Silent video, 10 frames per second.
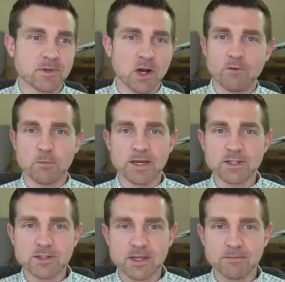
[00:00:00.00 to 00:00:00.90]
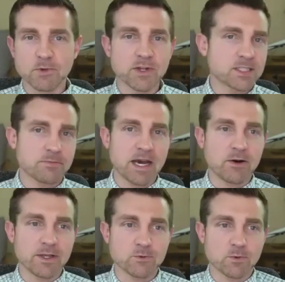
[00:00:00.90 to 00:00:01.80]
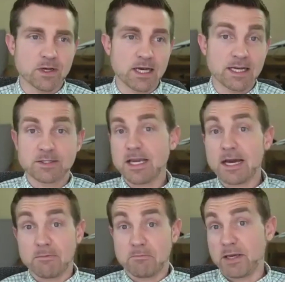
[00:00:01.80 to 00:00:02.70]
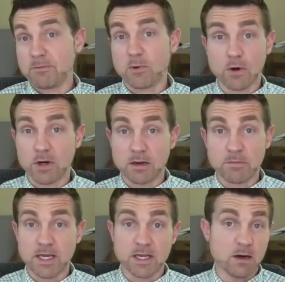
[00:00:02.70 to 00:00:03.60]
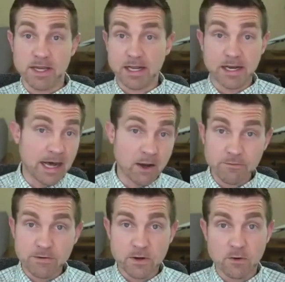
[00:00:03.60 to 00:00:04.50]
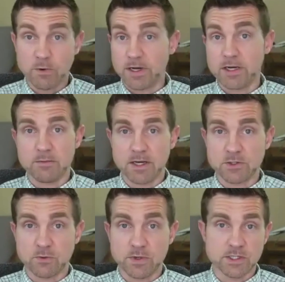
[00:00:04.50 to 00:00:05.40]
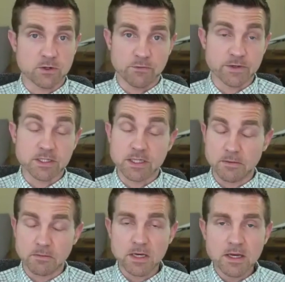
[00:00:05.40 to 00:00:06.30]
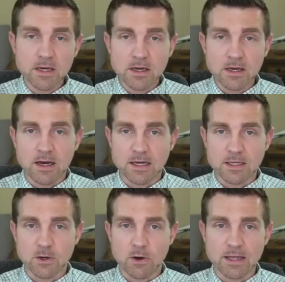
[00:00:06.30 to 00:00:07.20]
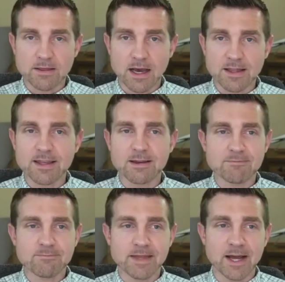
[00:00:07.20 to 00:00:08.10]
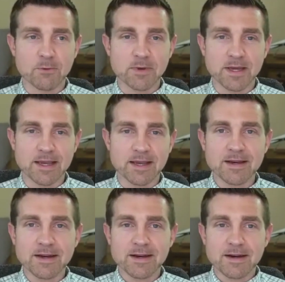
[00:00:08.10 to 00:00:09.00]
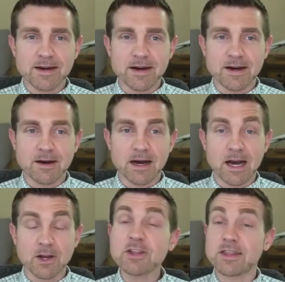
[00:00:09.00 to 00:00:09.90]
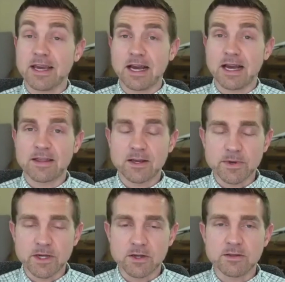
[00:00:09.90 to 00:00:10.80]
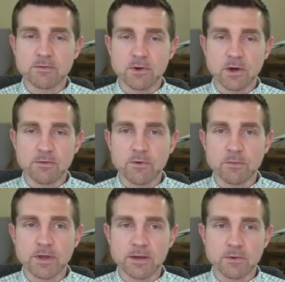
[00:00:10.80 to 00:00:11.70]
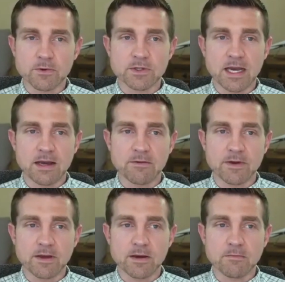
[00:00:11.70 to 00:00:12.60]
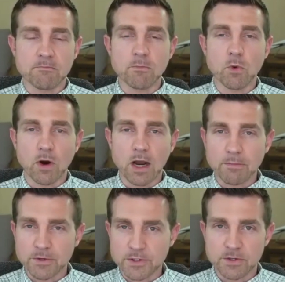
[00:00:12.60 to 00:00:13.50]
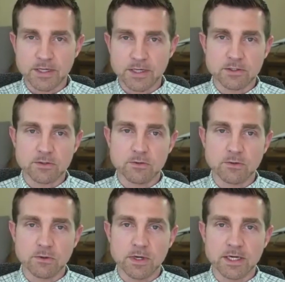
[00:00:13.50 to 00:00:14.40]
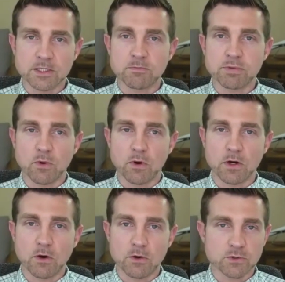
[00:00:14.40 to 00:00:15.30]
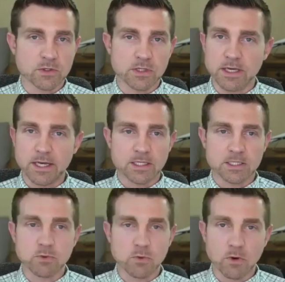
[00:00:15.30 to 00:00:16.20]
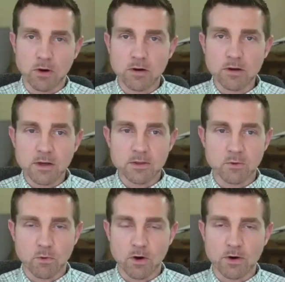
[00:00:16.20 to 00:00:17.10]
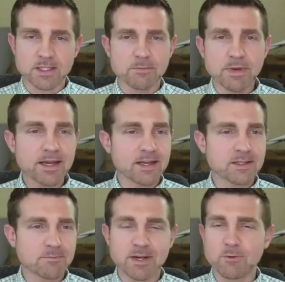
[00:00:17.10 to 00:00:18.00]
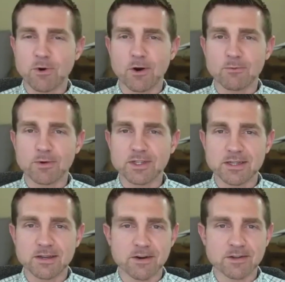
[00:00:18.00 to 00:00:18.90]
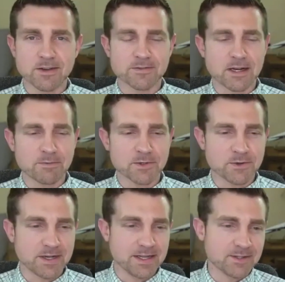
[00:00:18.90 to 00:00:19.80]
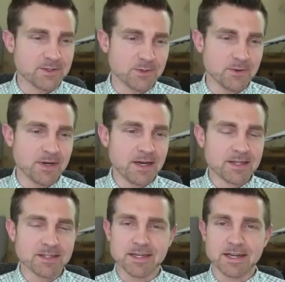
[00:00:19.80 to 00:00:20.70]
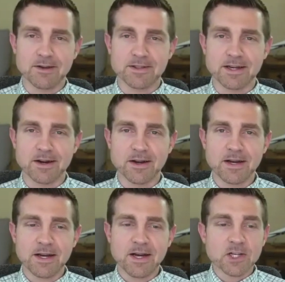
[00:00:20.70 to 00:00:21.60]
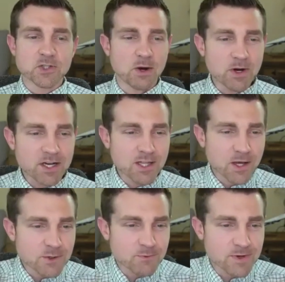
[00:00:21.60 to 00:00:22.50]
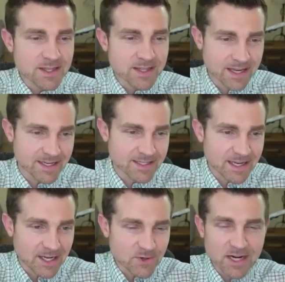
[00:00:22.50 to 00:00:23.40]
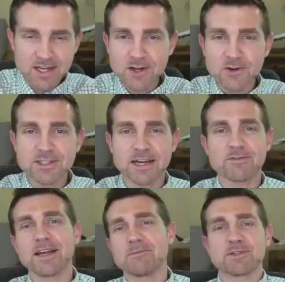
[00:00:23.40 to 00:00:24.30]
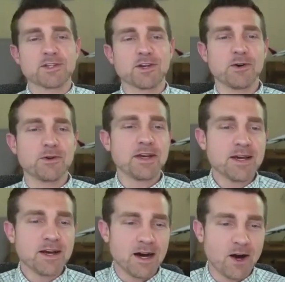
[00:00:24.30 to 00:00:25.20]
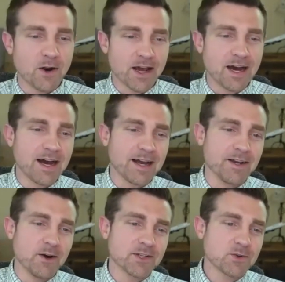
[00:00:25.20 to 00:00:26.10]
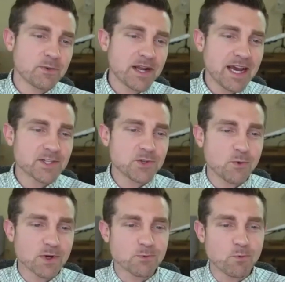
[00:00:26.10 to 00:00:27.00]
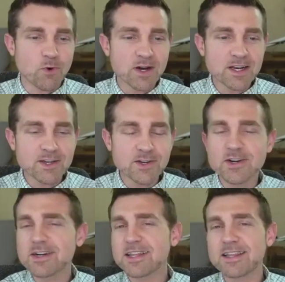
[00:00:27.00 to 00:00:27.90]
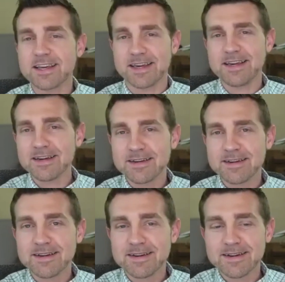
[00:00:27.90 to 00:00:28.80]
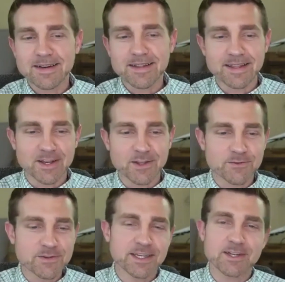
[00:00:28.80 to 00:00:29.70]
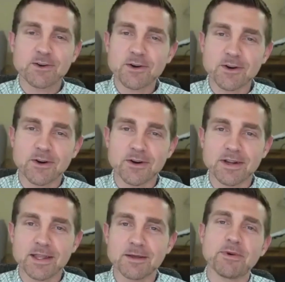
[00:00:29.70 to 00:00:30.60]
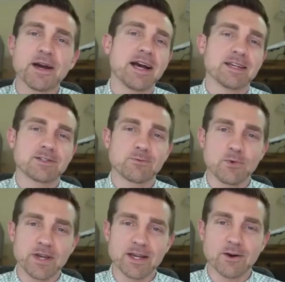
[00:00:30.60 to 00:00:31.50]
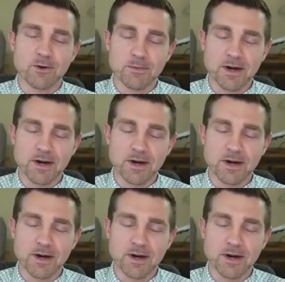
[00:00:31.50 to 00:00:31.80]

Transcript: governments and municipalities realize, yeah, people are going to be coming in and out of here. We need to make sure we service them. Uh, so I, I think that'll be uh, a good thing. I think it'll be good good for people to have more opportunity to explore culturally and explore the world. It's a big it's a big world. We should give ourselves opportunity to to get out there. So I want to close Definitely. with this. I try to close every episode uh, on a high note, and so I want to ask you what's one good thing that you've seen or heard in the past week or